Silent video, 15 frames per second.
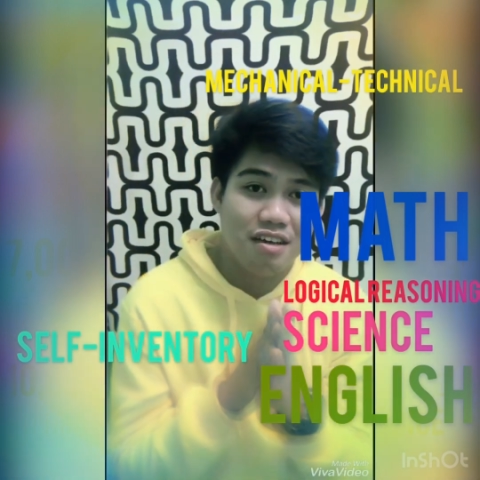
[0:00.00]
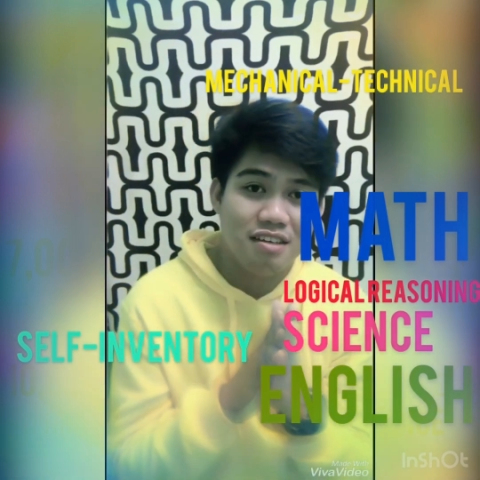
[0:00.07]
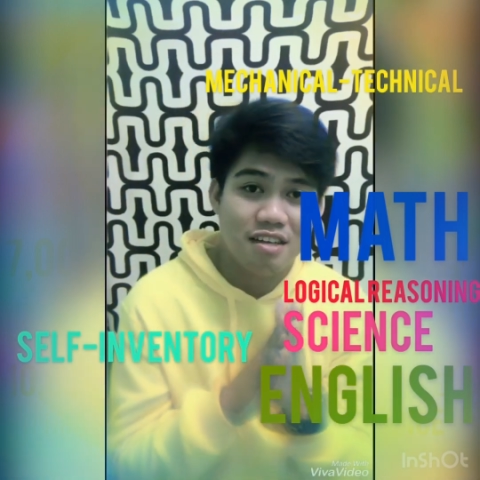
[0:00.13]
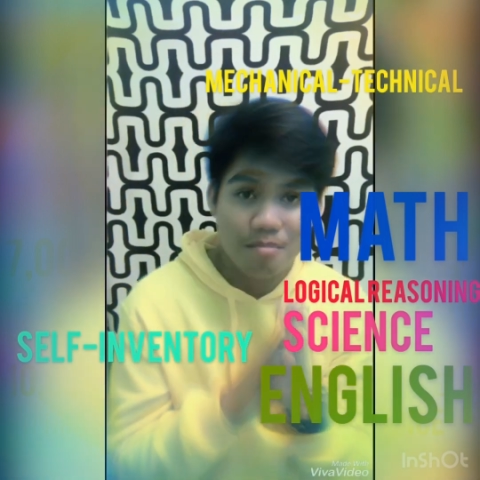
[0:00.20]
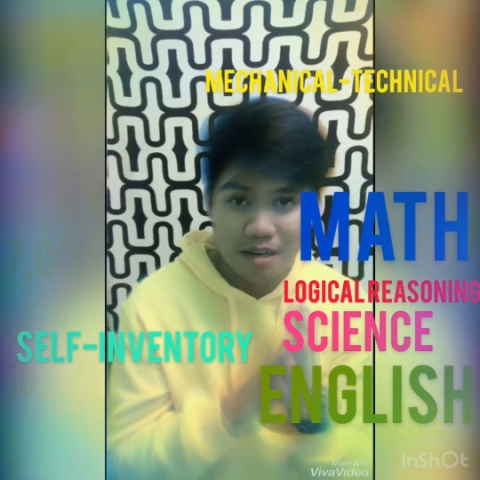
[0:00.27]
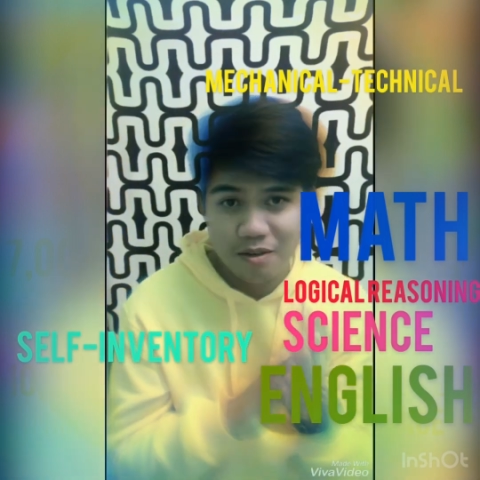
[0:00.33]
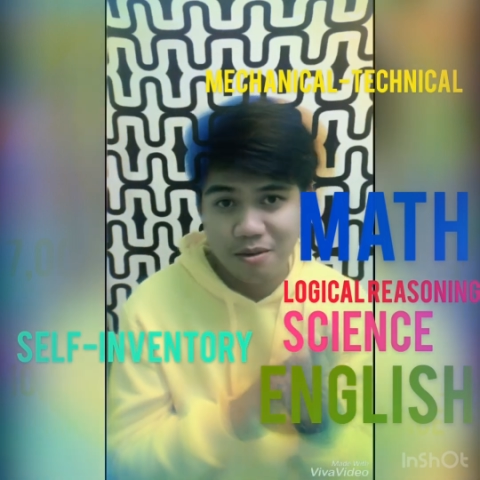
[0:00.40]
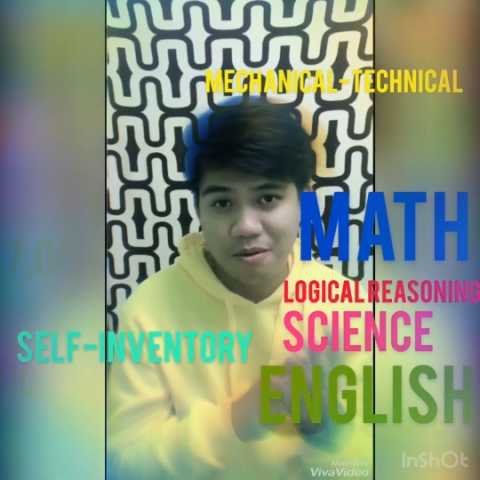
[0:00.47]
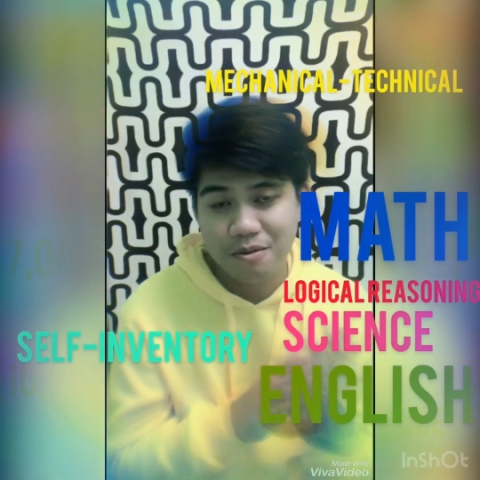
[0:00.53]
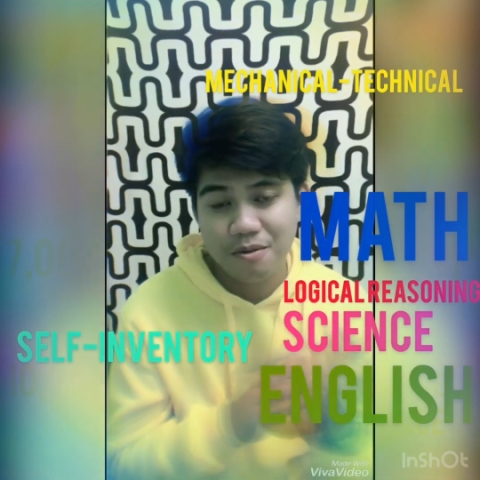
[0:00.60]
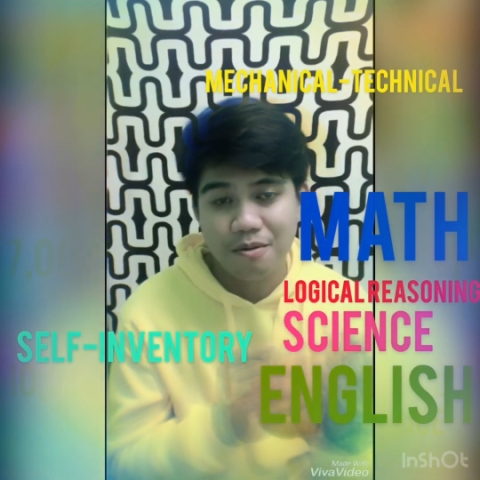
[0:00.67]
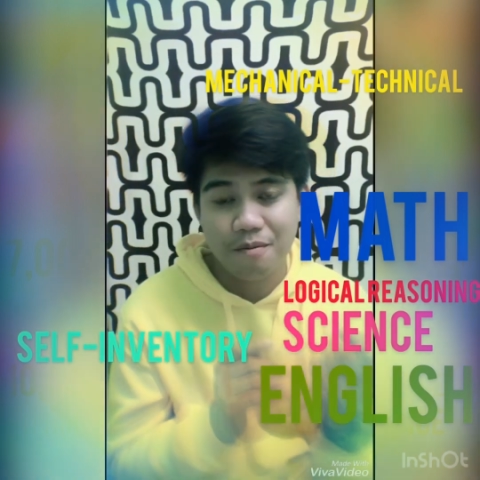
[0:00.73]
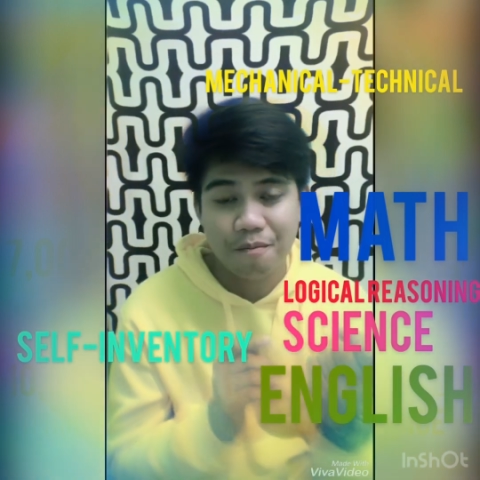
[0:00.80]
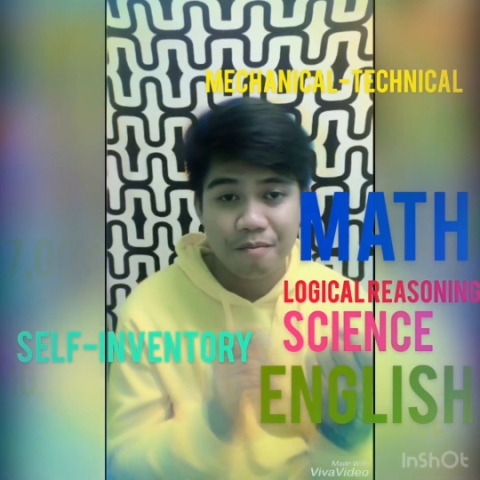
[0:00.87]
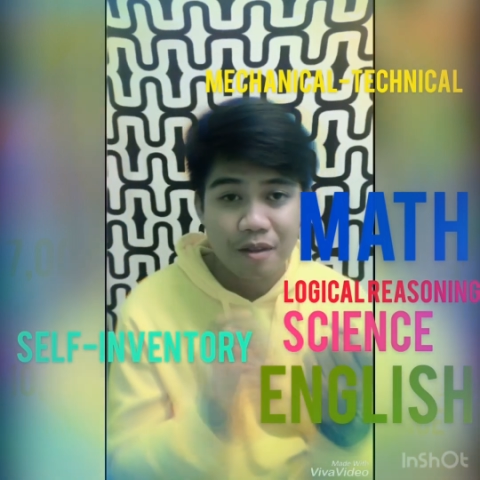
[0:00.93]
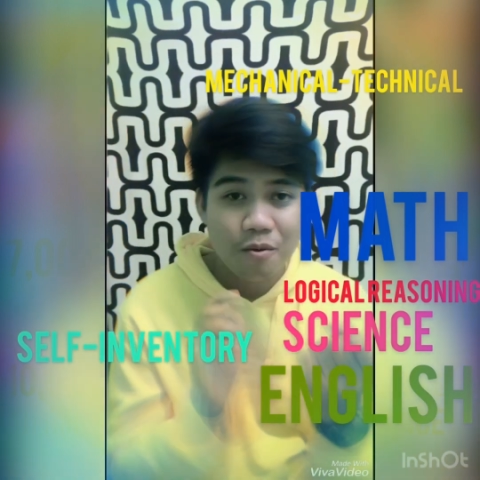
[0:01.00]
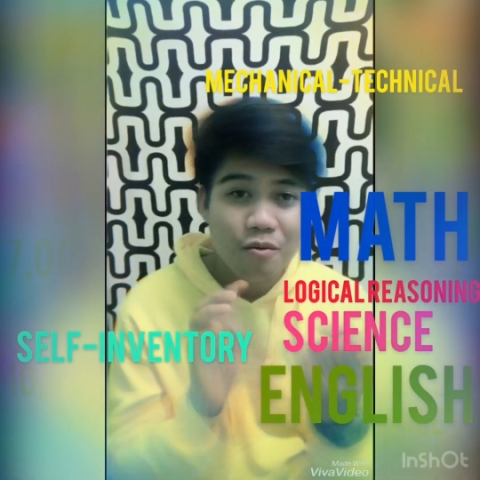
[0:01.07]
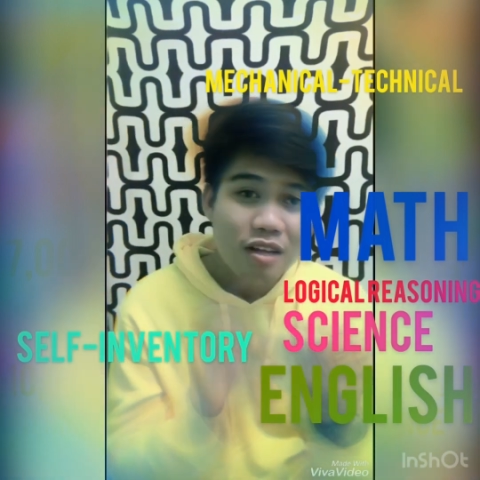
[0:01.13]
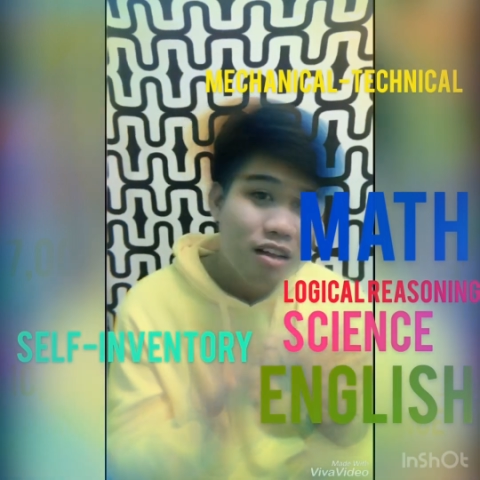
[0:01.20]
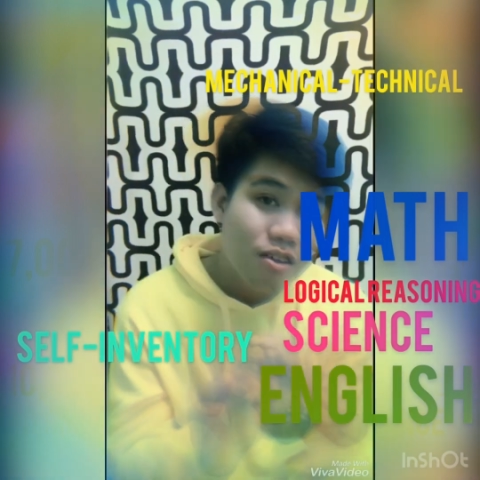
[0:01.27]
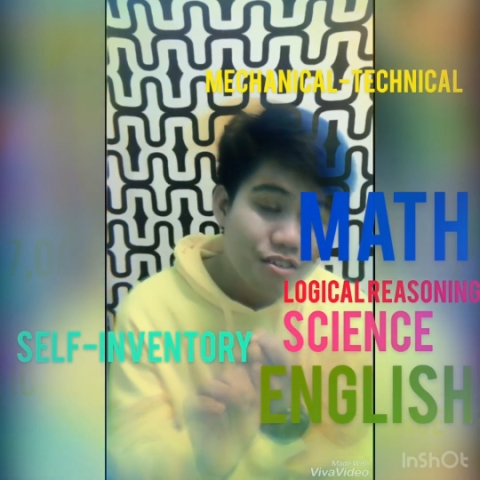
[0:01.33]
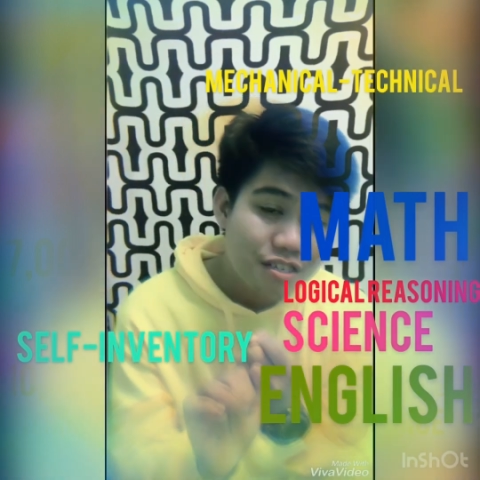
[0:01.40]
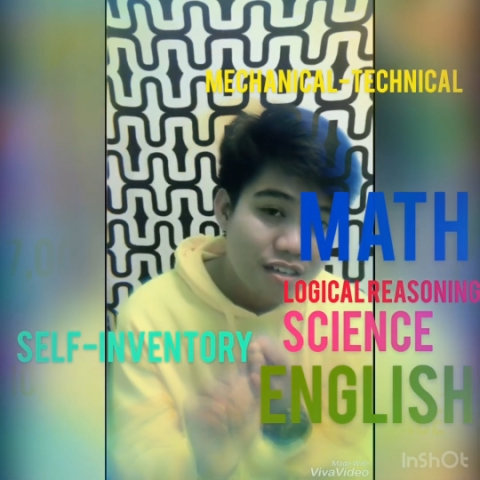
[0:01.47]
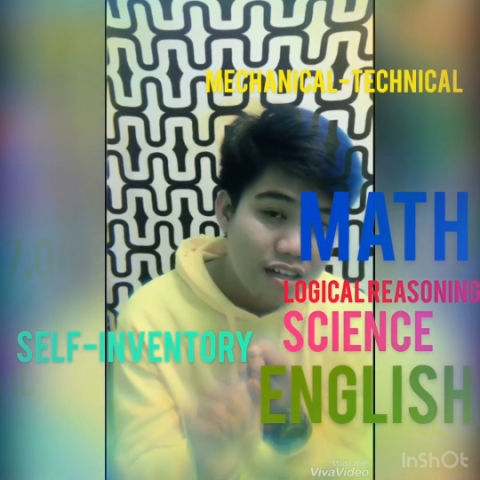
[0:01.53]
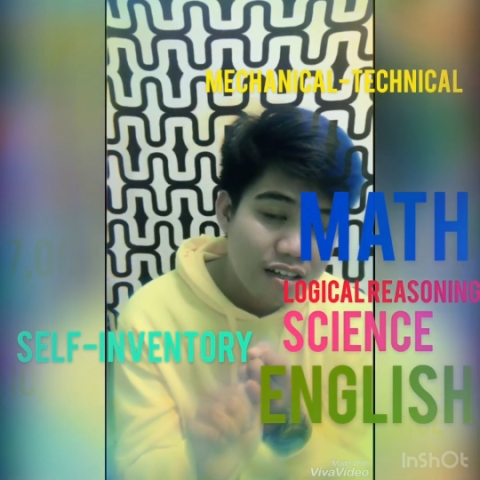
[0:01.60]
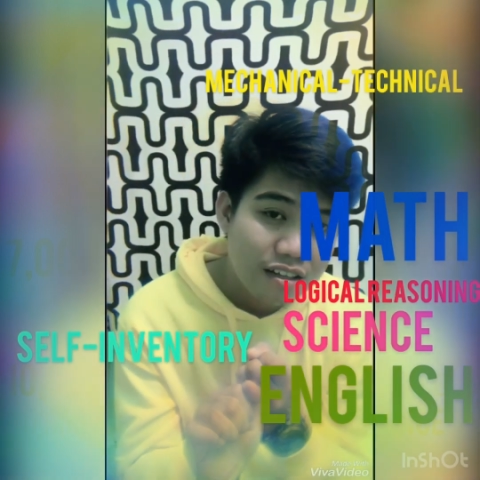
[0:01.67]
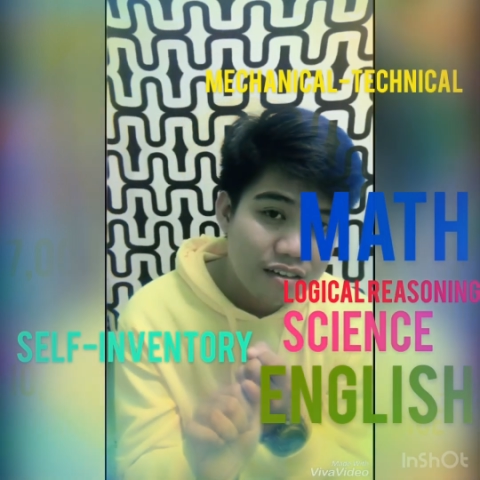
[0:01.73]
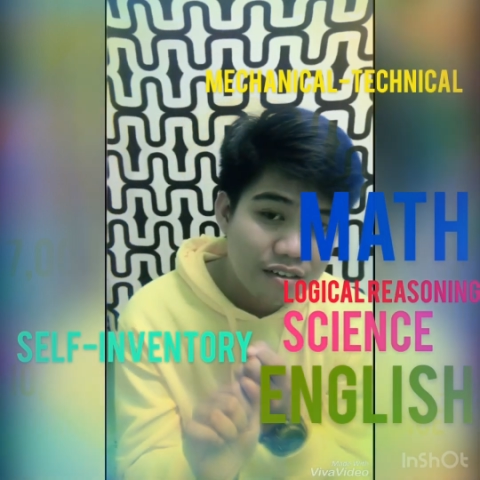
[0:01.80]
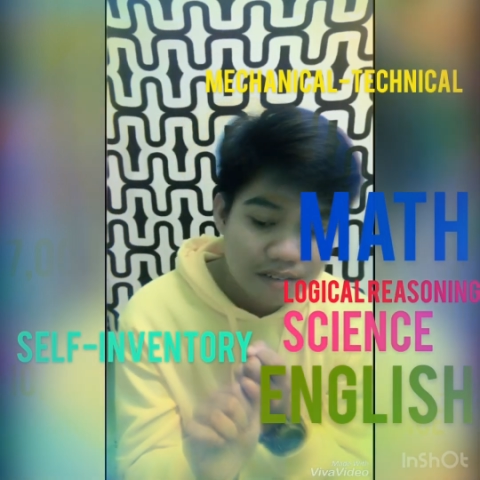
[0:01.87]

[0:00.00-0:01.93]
examination. So, una, logical